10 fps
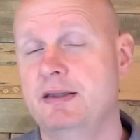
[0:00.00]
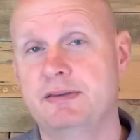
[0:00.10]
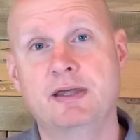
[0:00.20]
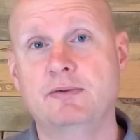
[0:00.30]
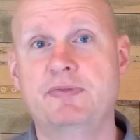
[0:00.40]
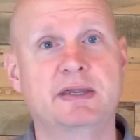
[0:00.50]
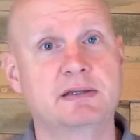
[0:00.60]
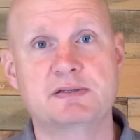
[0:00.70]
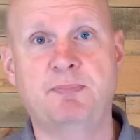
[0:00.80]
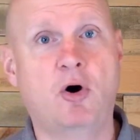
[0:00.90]
The other thing
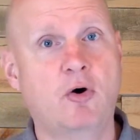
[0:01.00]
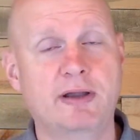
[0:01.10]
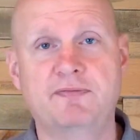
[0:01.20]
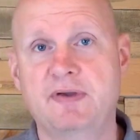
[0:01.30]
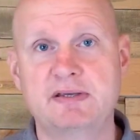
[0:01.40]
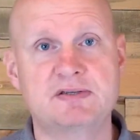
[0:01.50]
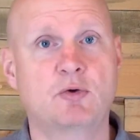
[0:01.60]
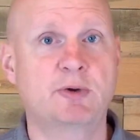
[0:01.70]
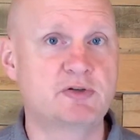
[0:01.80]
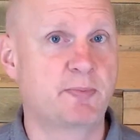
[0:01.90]
is, Paul had faced
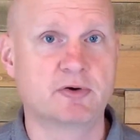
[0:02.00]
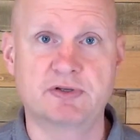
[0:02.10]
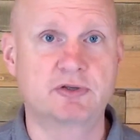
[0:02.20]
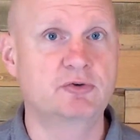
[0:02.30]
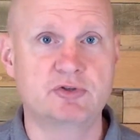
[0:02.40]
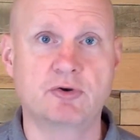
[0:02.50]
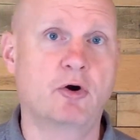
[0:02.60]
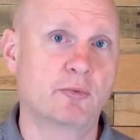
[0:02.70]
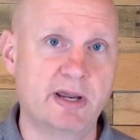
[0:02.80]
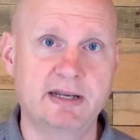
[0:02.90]
so much persecution
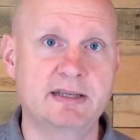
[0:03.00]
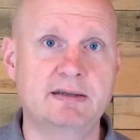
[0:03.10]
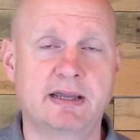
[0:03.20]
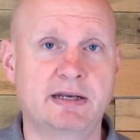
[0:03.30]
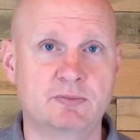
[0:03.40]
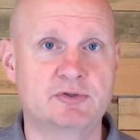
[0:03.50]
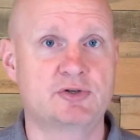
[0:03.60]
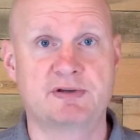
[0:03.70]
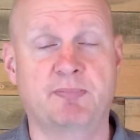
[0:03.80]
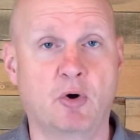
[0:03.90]
already, and it was
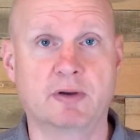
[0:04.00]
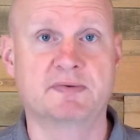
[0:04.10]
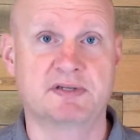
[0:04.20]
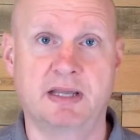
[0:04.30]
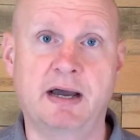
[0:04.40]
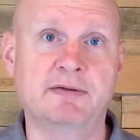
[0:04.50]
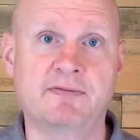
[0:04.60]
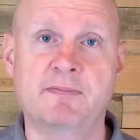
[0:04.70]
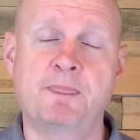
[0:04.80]
just a part of his life.